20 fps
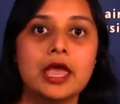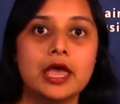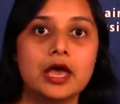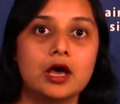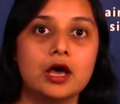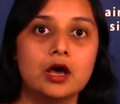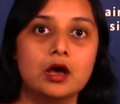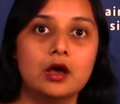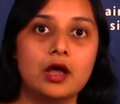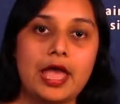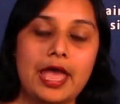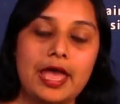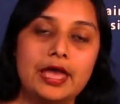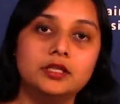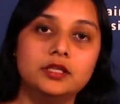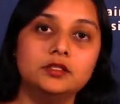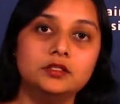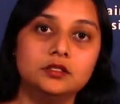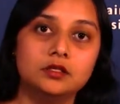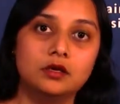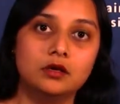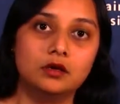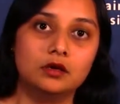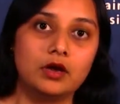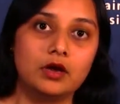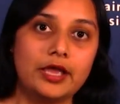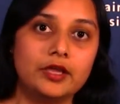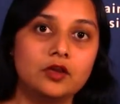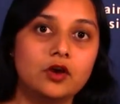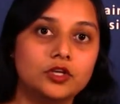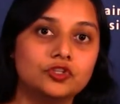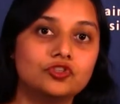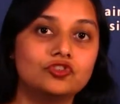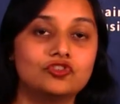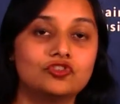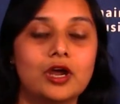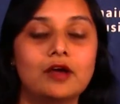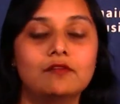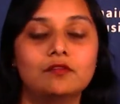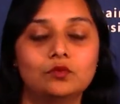and I got to
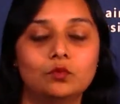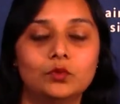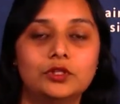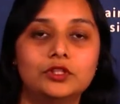travel